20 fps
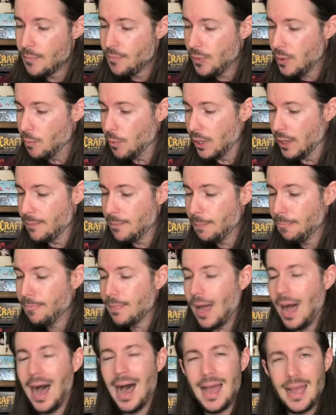but
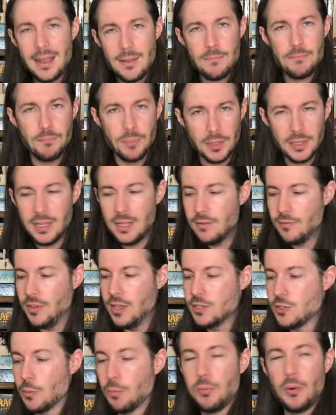I believe
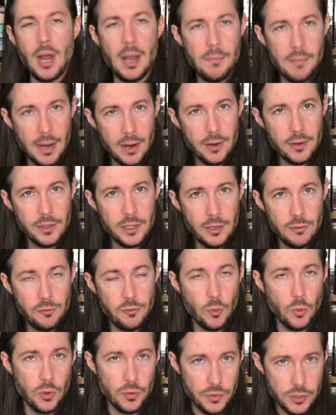these are primarily
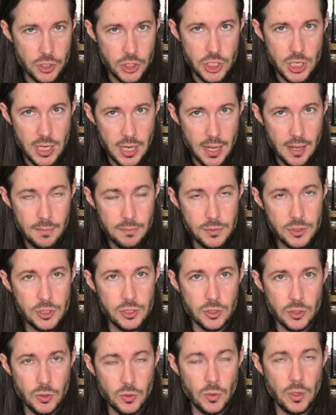for the GMs to
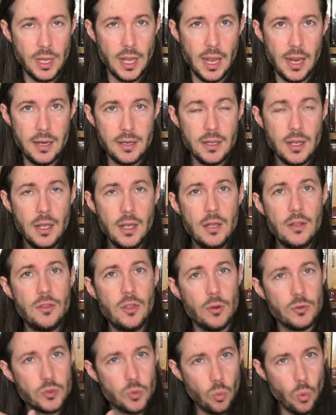create
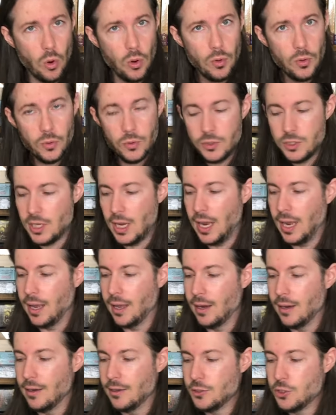those worlds
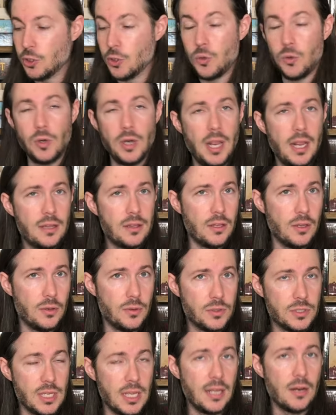and to create
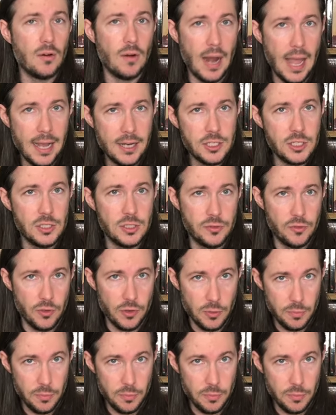those interactions for their